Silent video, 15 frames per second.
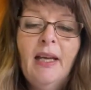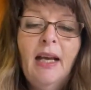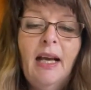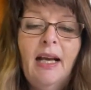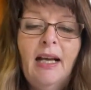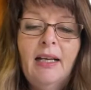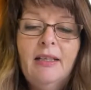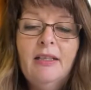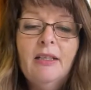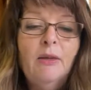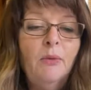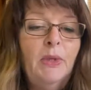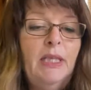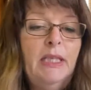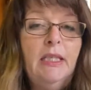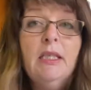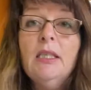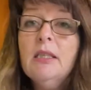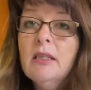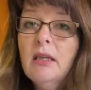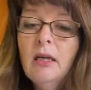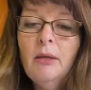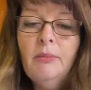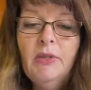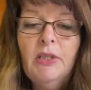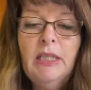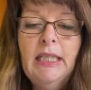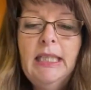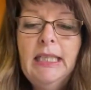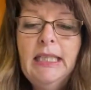And we need to start
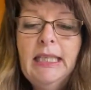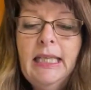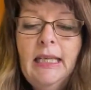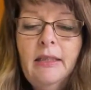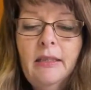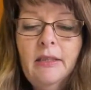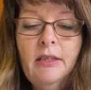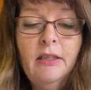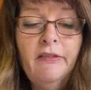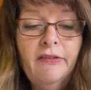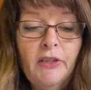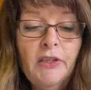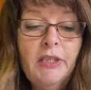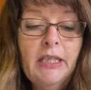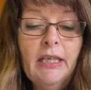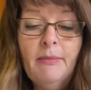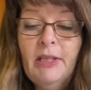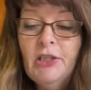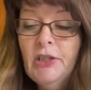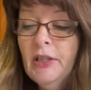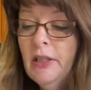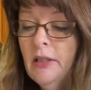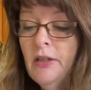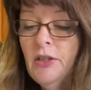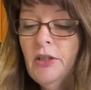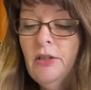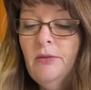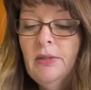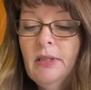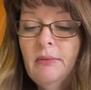putting it together. So the first thing I'm actually going to
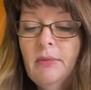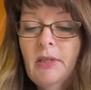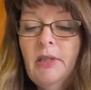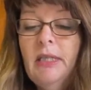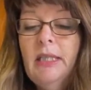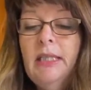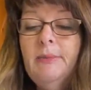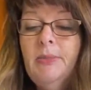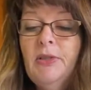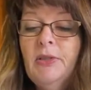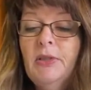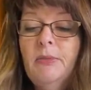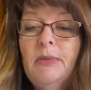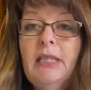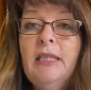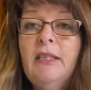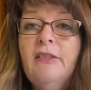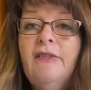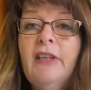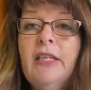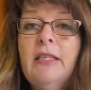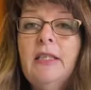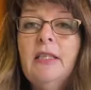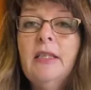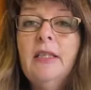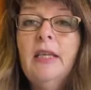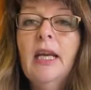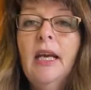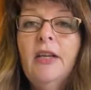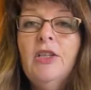do is I'm going to put some
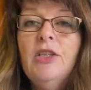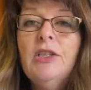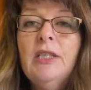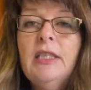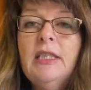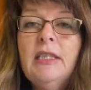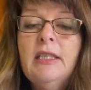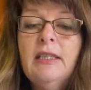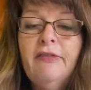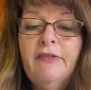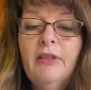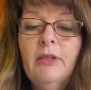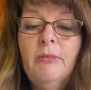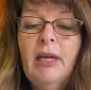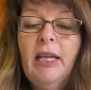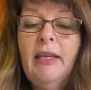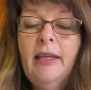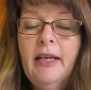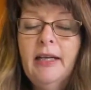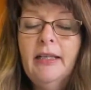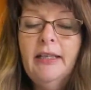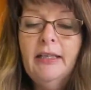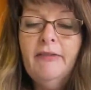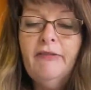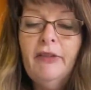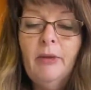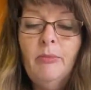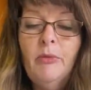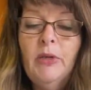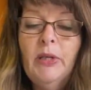interfacing just to stiffen my lining
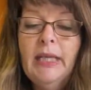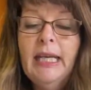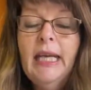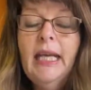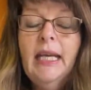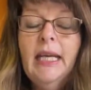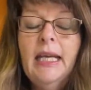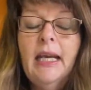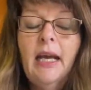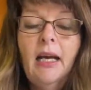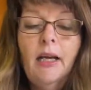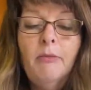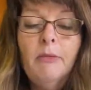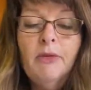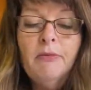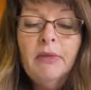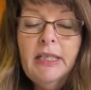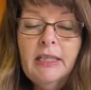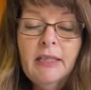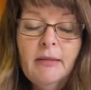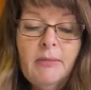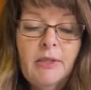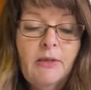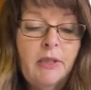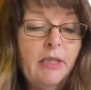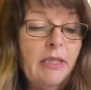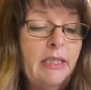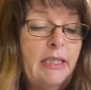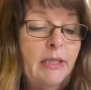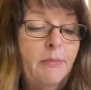fabric. The reason I'm doing
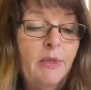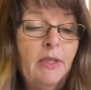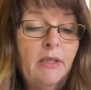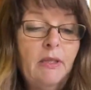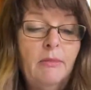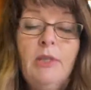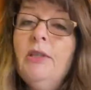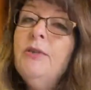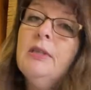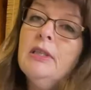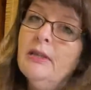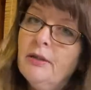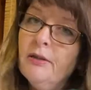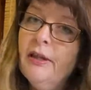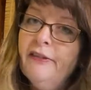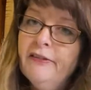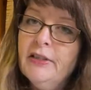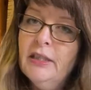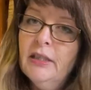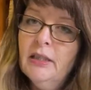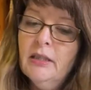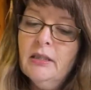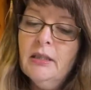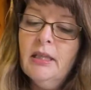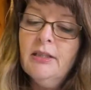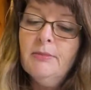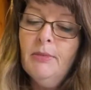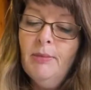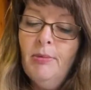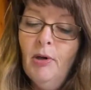that is because I'm using the Kraft Tex as
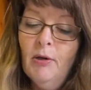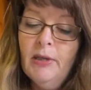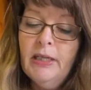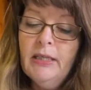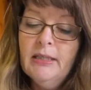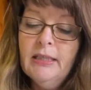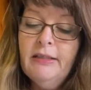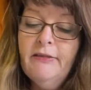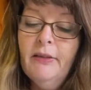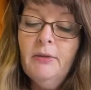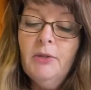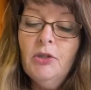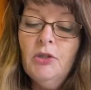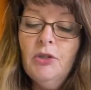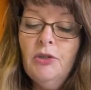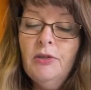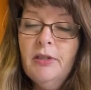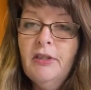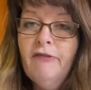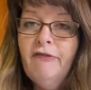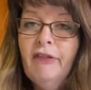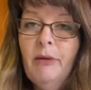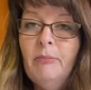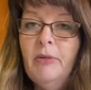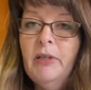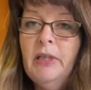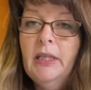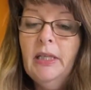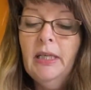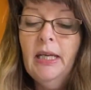my pockets. If I was just using
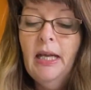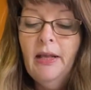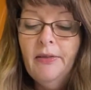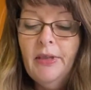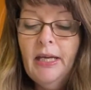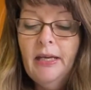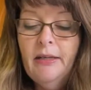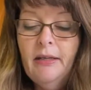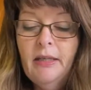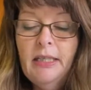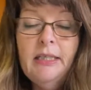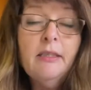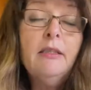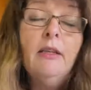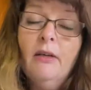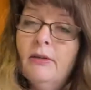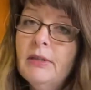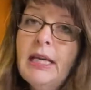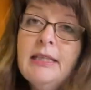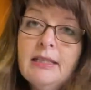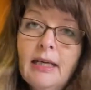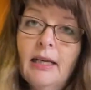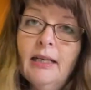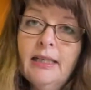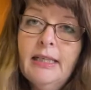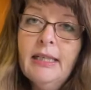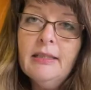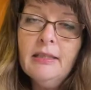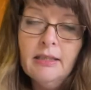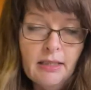fabric, then it's not entirely
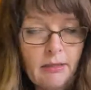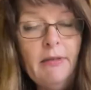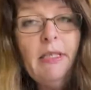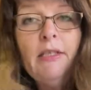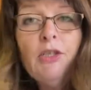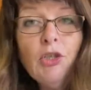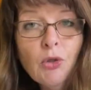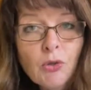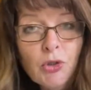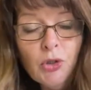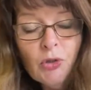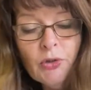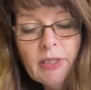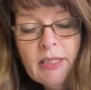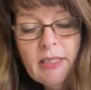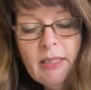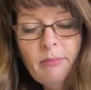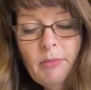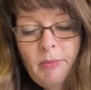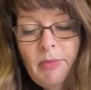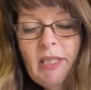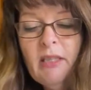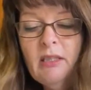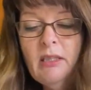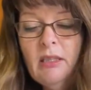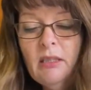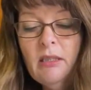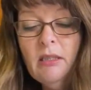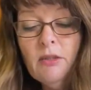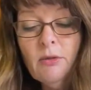necessary, it's your choice then, but because
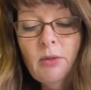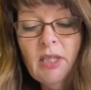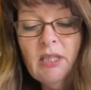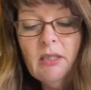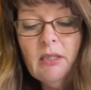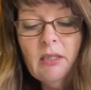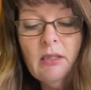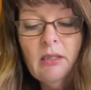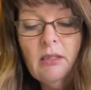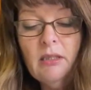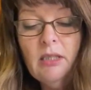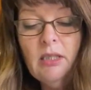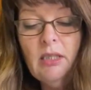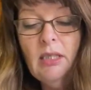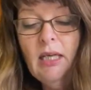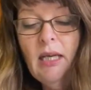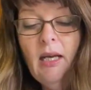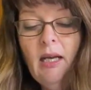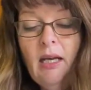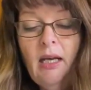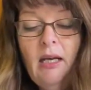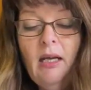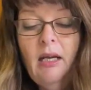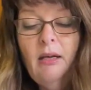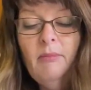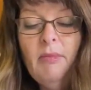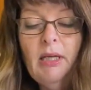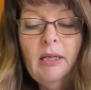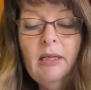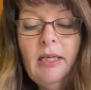this is quite sturdy,
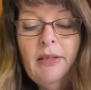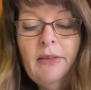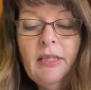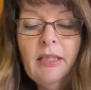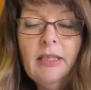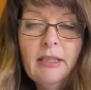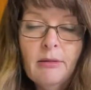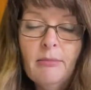I think it'll